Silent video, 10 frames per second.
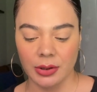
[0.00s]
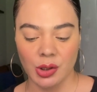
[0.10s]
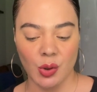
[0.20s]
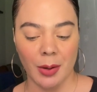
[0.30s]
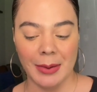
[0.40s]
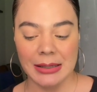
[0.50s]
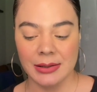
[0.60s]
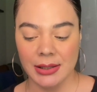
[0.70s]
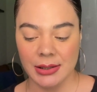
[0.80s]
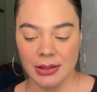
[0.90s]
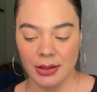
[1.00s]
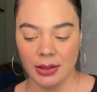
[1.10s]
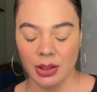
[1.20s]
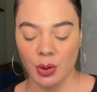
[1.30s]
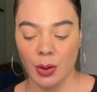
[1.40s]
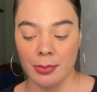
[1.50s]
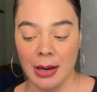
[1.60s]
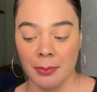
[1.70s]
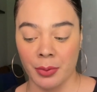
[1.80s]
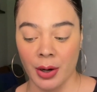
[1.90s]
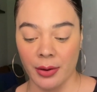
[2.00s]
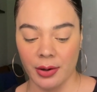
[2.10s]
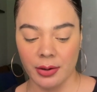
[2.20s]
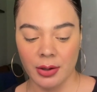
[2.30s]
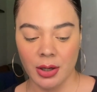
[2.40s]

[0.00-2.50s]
You are my sister. You are my brother.